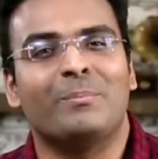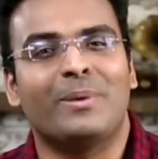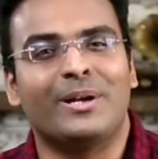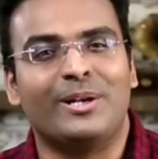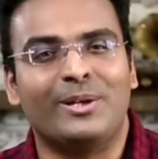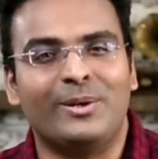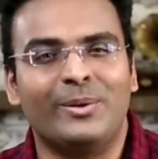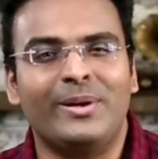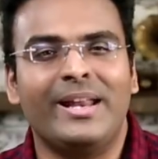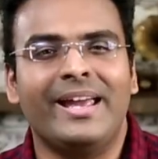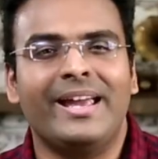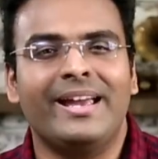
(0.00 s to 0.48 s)

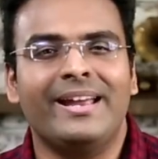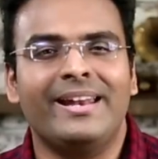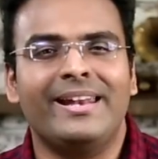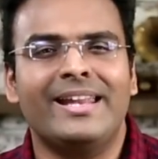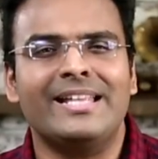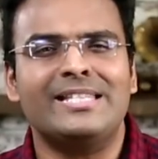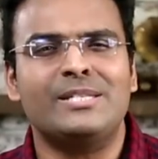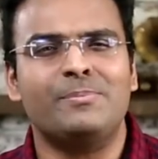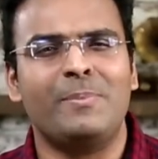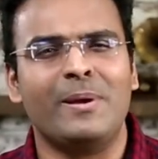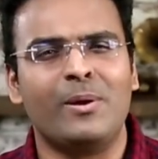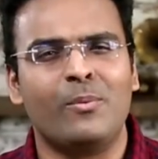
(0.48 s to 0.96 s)
But today
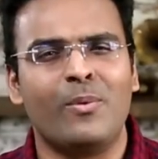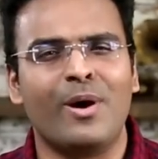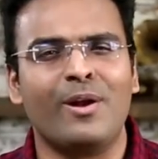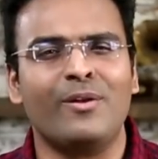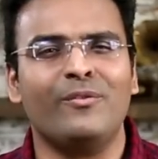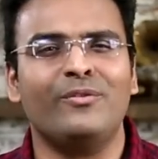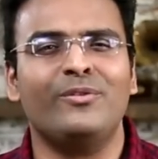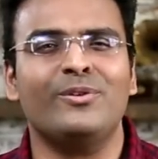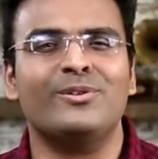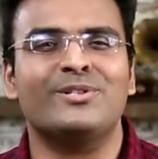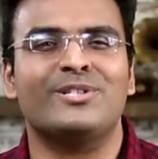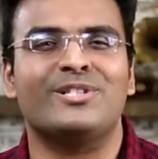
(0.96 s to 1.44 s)
let's pick
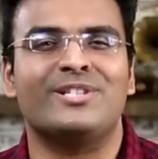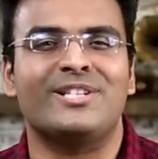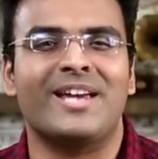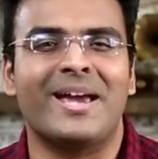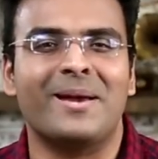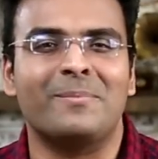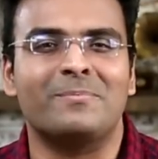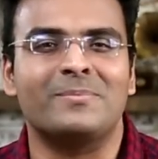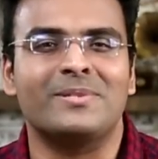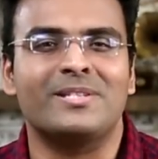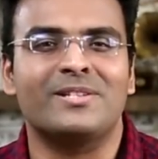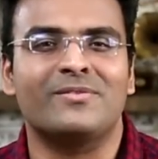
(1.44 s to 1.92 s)
one of those
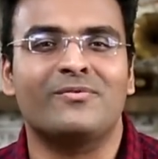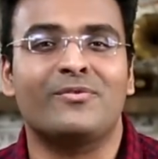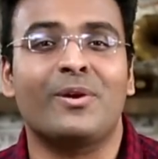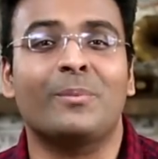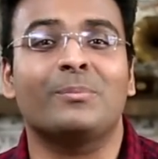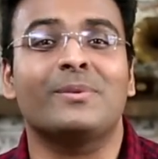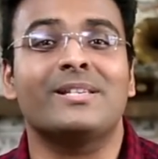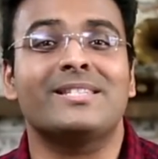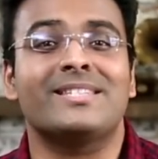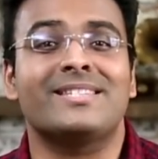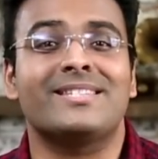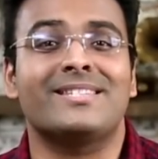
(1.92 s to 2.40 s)
gems
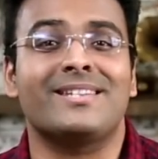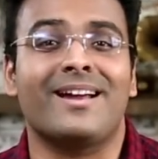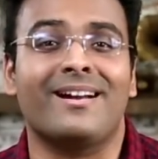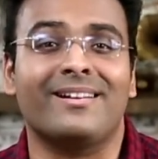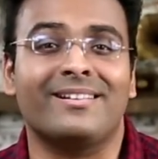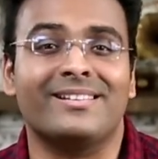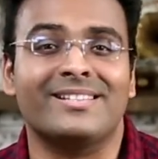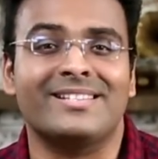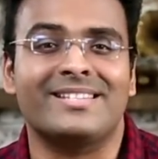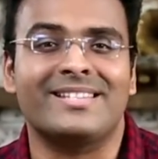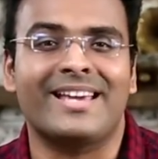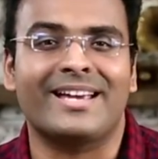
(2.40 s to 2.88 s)
from the starter